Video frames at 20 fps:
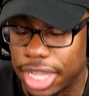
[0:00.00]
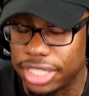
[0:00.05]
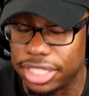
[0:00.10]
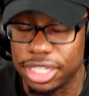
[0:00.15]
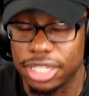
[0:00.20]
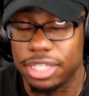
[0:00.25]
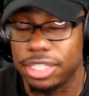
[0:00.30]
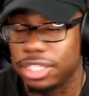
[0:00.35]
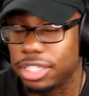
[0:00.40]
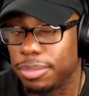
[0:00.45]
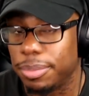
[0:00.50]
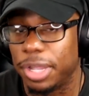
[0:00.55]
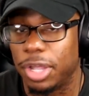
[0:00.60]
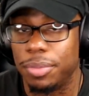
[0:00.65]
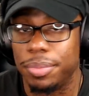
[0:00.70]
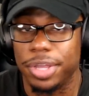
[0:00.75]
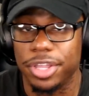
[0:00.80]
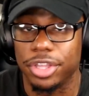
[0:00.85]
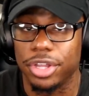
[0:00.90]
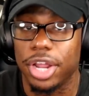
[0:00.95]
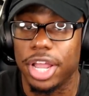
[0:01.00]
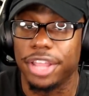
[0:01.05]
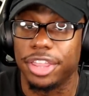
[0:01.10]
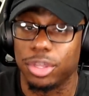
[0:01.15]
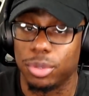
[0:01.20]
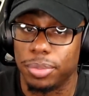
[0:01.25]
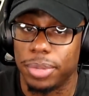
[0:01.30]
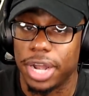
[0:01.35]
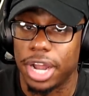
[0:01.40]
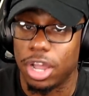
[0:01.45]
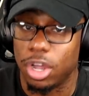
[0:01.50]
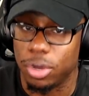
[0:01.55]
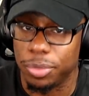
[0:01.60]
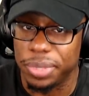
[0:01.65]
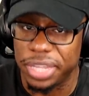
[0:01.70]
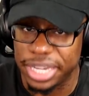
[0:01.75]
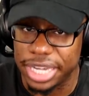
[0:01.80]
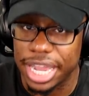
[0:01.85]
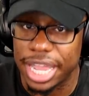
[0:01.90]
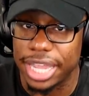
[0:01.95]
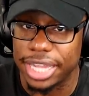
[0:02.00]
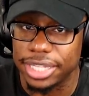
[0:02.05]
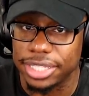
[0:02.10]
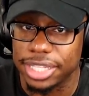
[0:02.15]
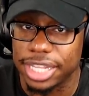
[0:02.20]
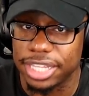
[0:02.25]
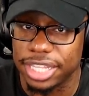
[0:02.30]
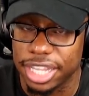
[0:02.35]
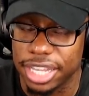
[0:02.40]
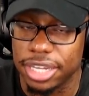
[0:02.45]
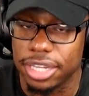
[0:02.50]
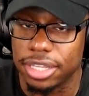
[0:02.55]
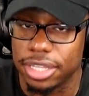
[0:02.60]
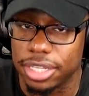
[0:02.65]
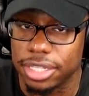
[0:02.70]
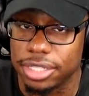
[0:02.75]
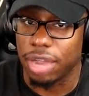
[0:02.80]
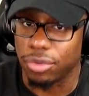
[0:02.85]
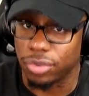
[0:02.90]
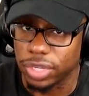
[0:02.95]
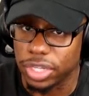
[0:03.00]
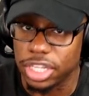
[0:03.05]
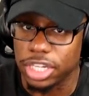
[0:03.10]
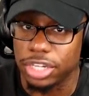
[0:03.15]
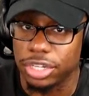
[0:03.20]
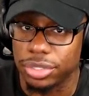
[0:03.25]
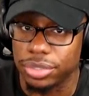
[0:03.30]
I said this about Mother Gothel, but I hope he dies at the end of this. I really